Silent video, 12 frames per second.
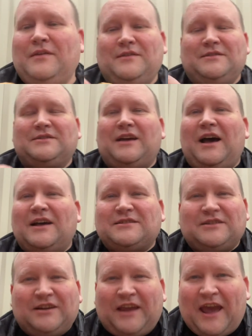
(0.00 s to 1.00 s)
Sauce,
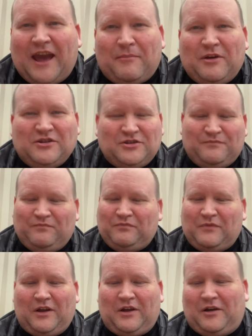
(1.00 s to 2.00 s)
cabbage.
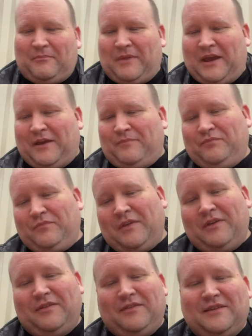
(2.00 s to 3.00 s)
Oh man,
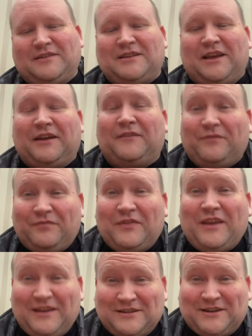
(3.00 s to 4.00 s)
this thing
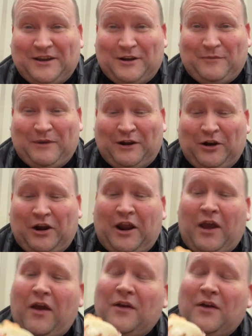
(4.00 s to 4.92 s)
is gonna be great.